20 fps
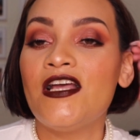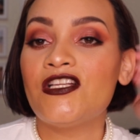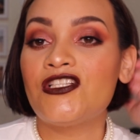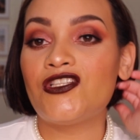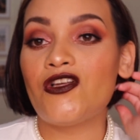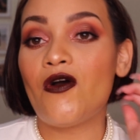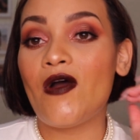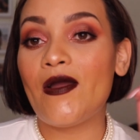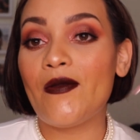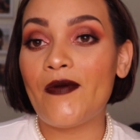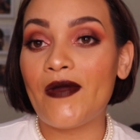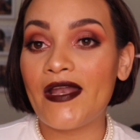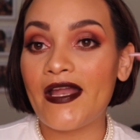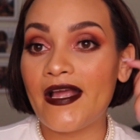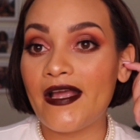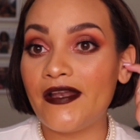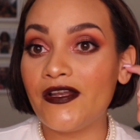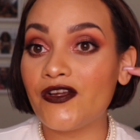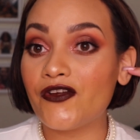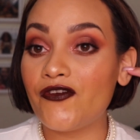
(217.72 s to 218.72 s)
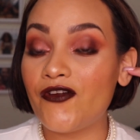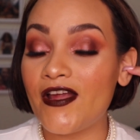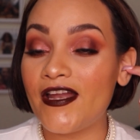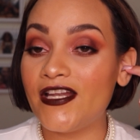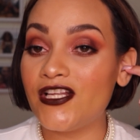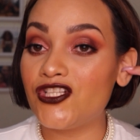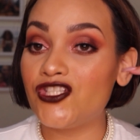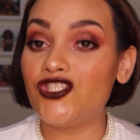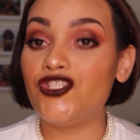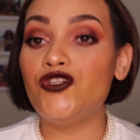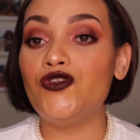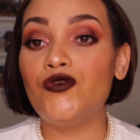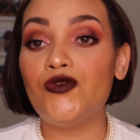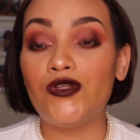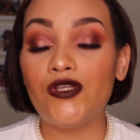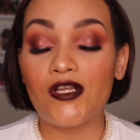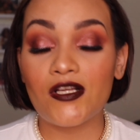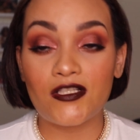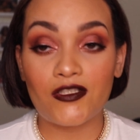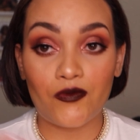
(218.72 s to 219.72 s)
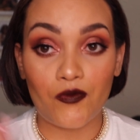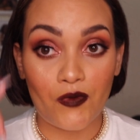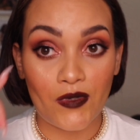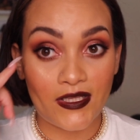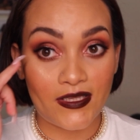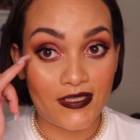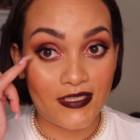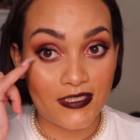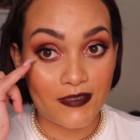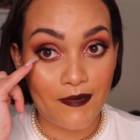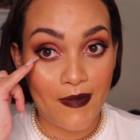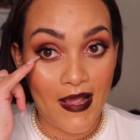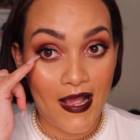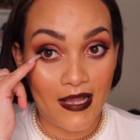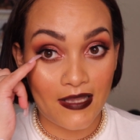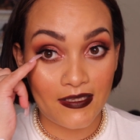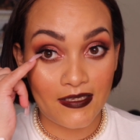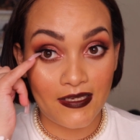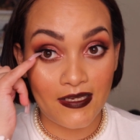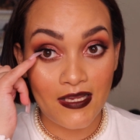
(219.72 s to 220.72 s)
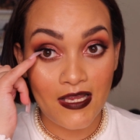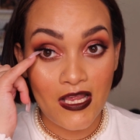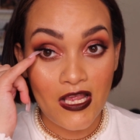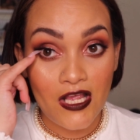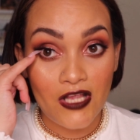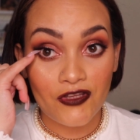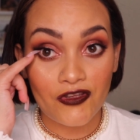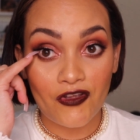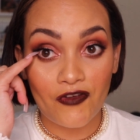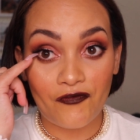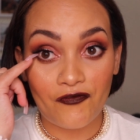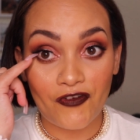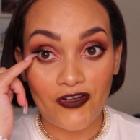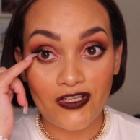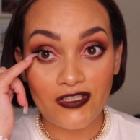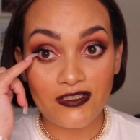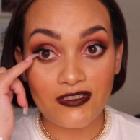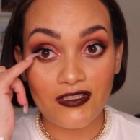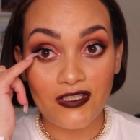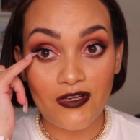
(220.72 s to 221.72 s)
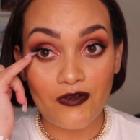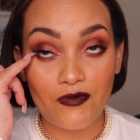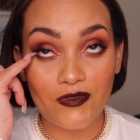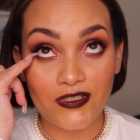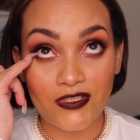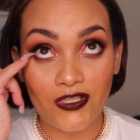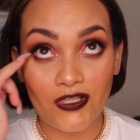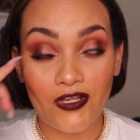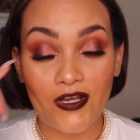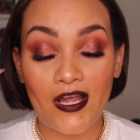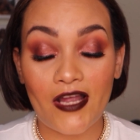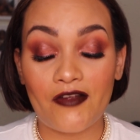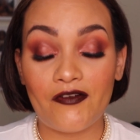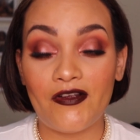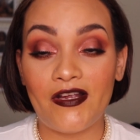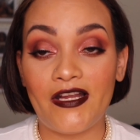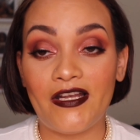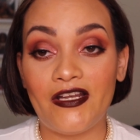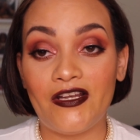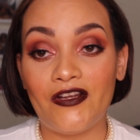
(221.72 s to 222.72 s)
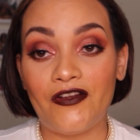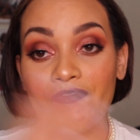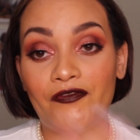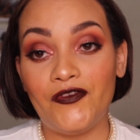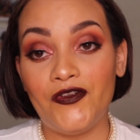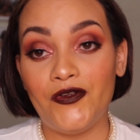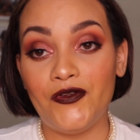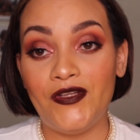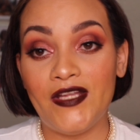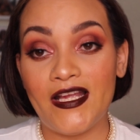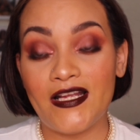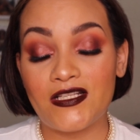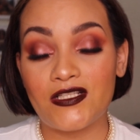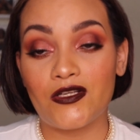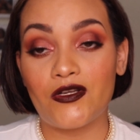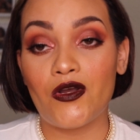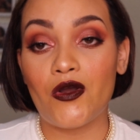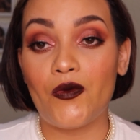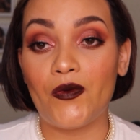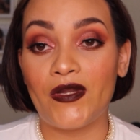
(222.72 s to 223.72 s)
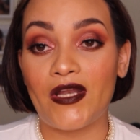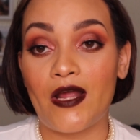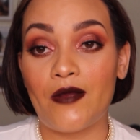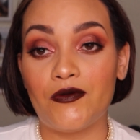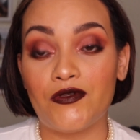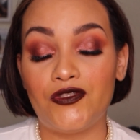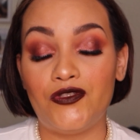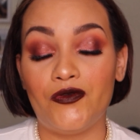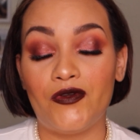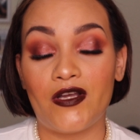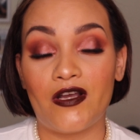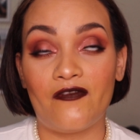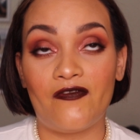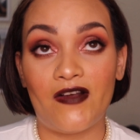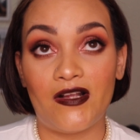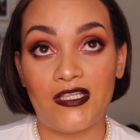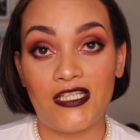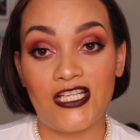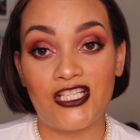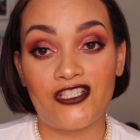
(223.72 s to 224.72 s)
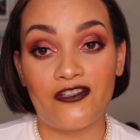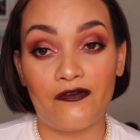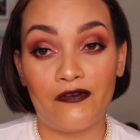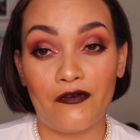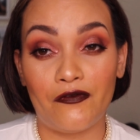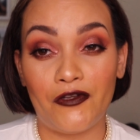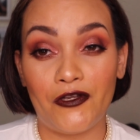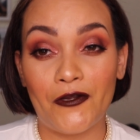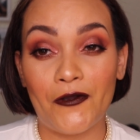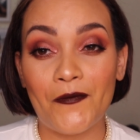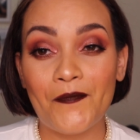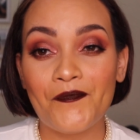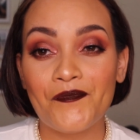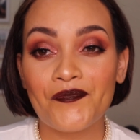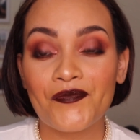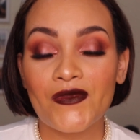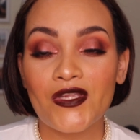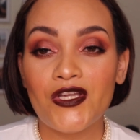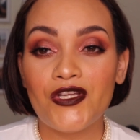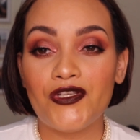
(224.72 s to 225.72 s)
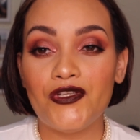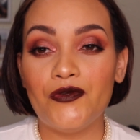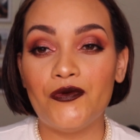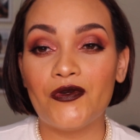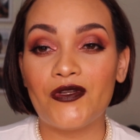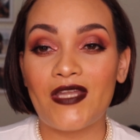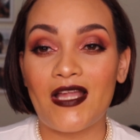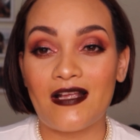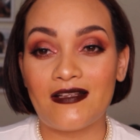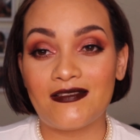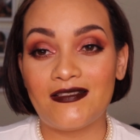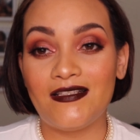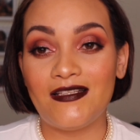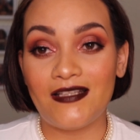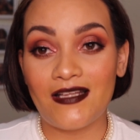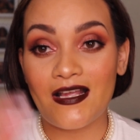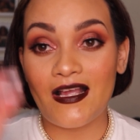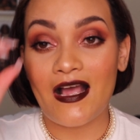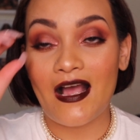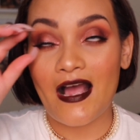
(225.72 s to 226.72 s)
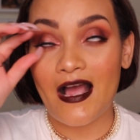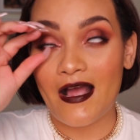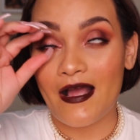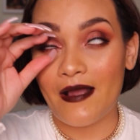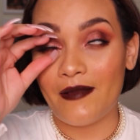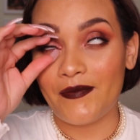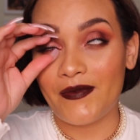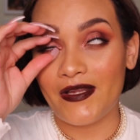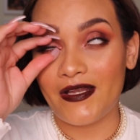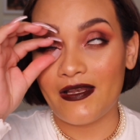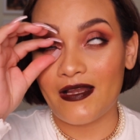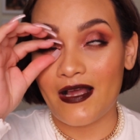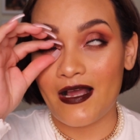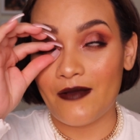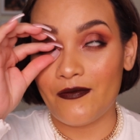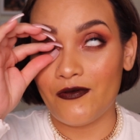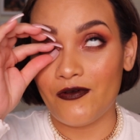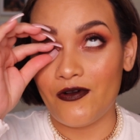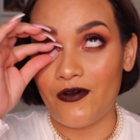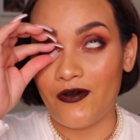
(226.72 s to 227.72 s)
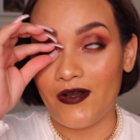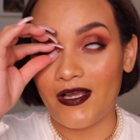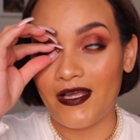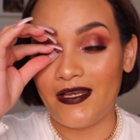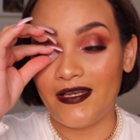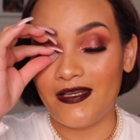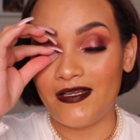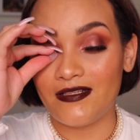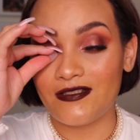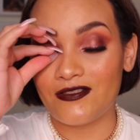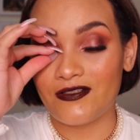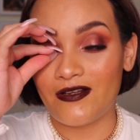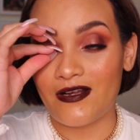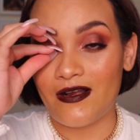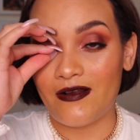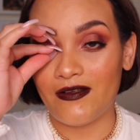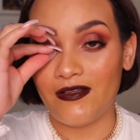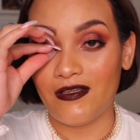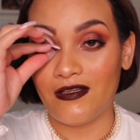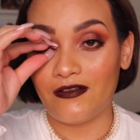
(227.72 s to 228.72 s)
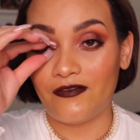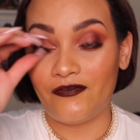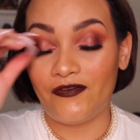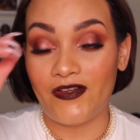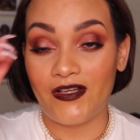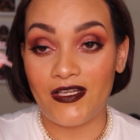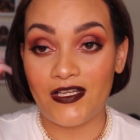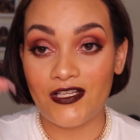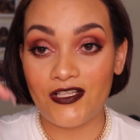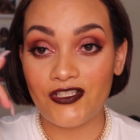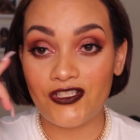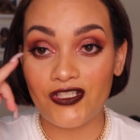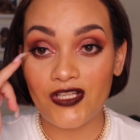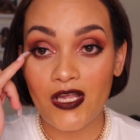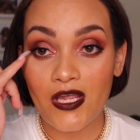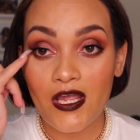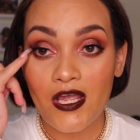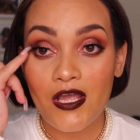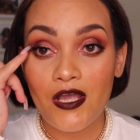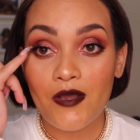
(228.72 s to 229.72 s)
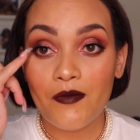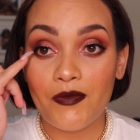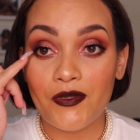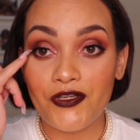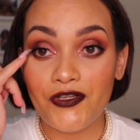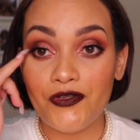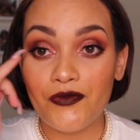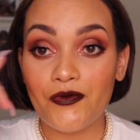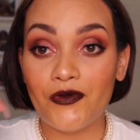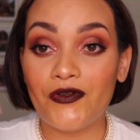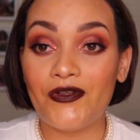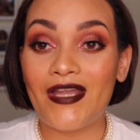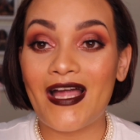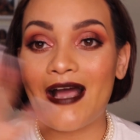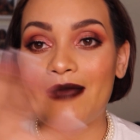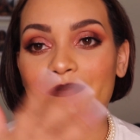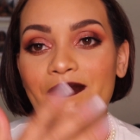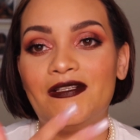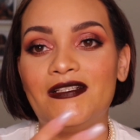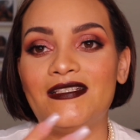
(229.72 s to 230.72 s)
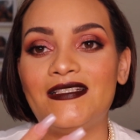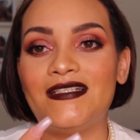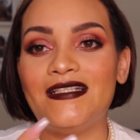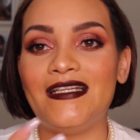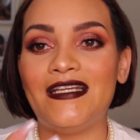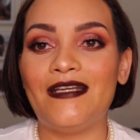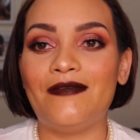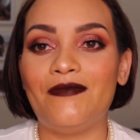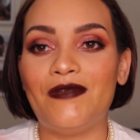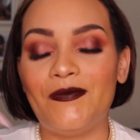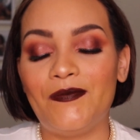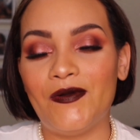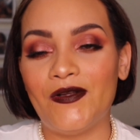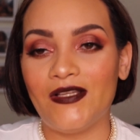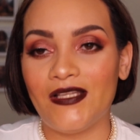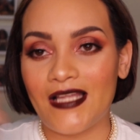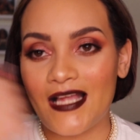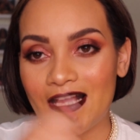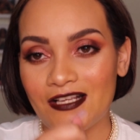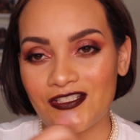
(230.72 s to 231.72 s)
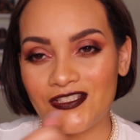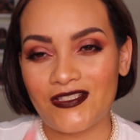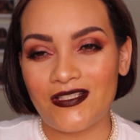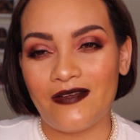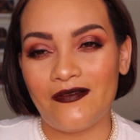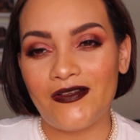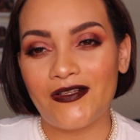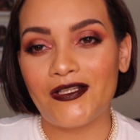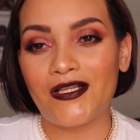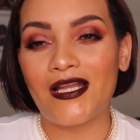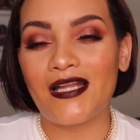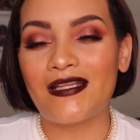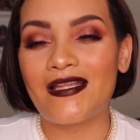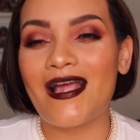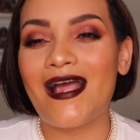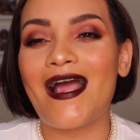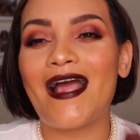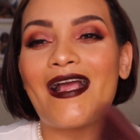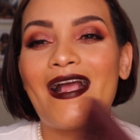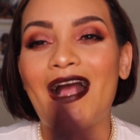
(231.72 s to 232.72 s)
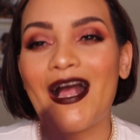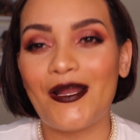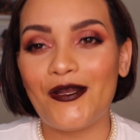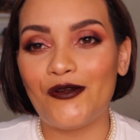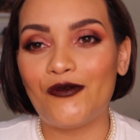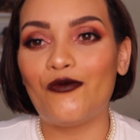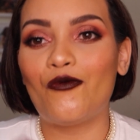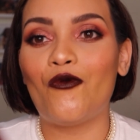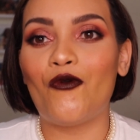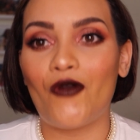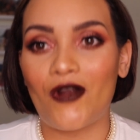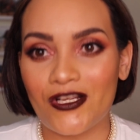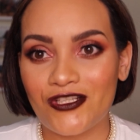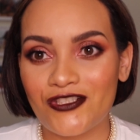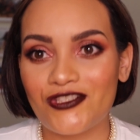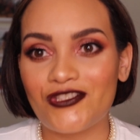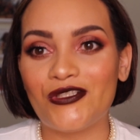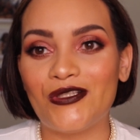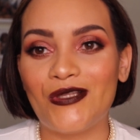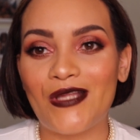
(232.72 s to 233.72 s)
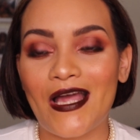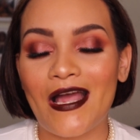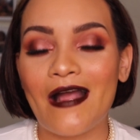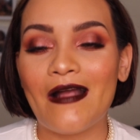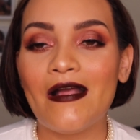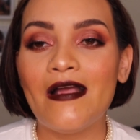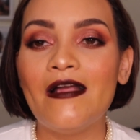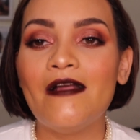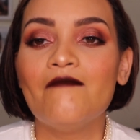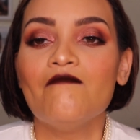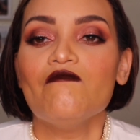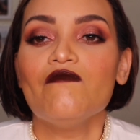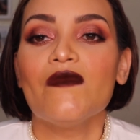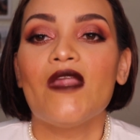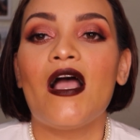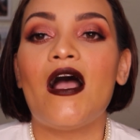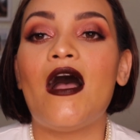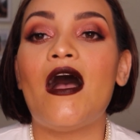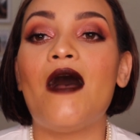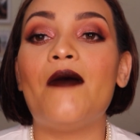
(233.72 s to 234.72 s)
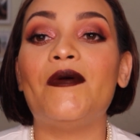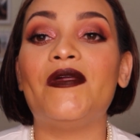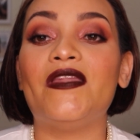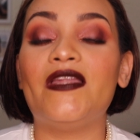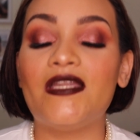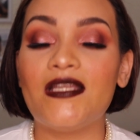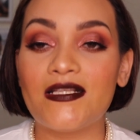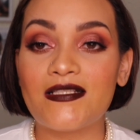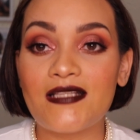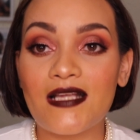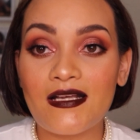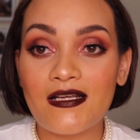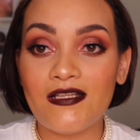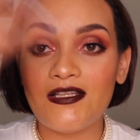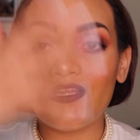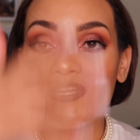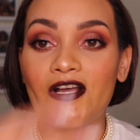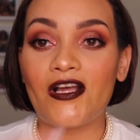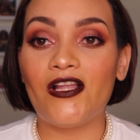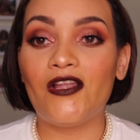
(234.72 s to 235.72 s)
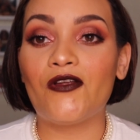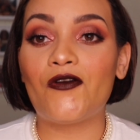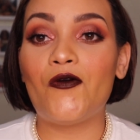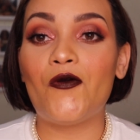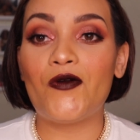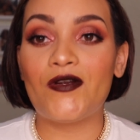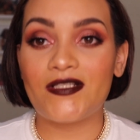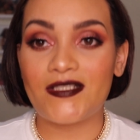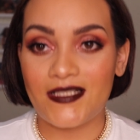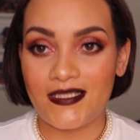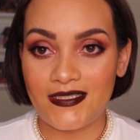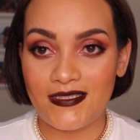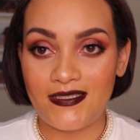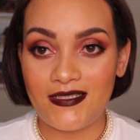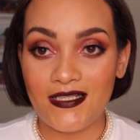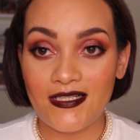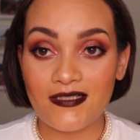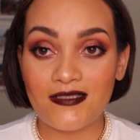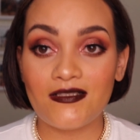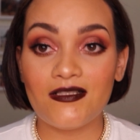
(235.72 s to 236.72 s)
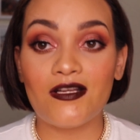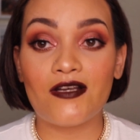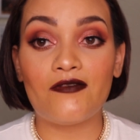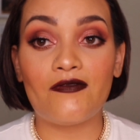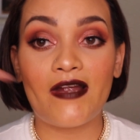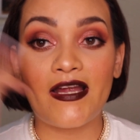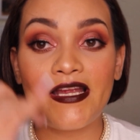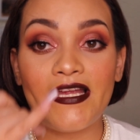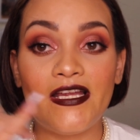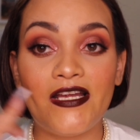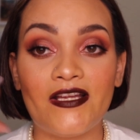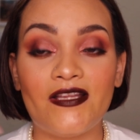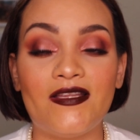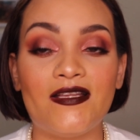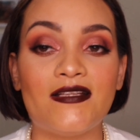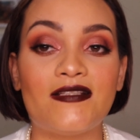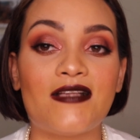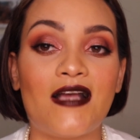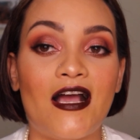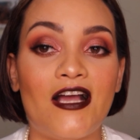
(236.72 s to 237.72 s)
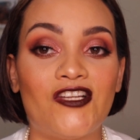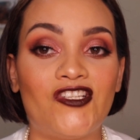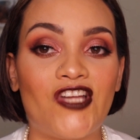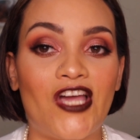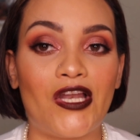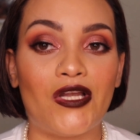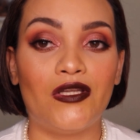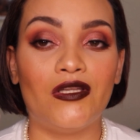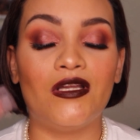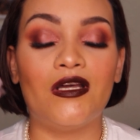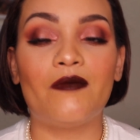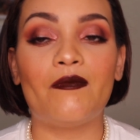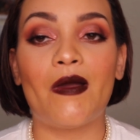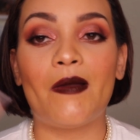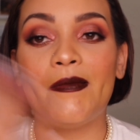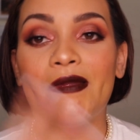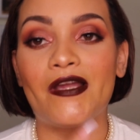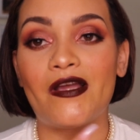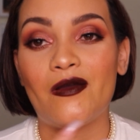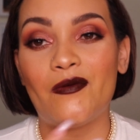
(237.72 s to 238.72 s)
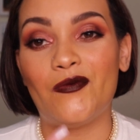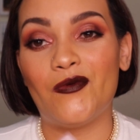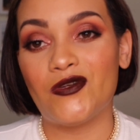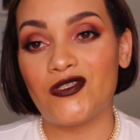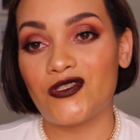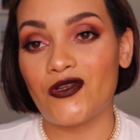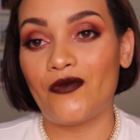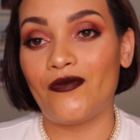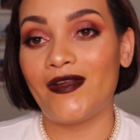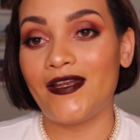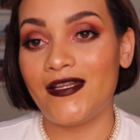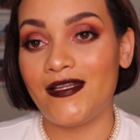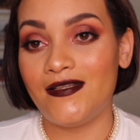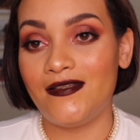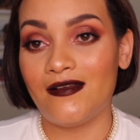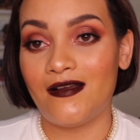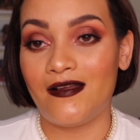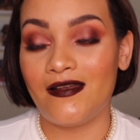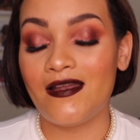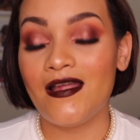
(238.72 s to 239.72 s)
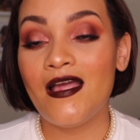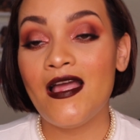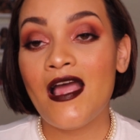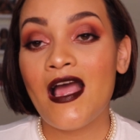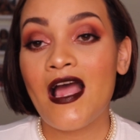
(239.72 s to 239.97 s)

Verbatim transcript: So I went ahead and created two looks with this palette. The first look was a look I created a few days ago when I was doing a foundation review. You will not see, I mean, I will go ahead and insert how I let finished but you will not be seeing me put lashes and everything like that. I kind of rushed to that. Um, and then the second look, of course, is this look right here, this eyeshadow look. My makeup was already done.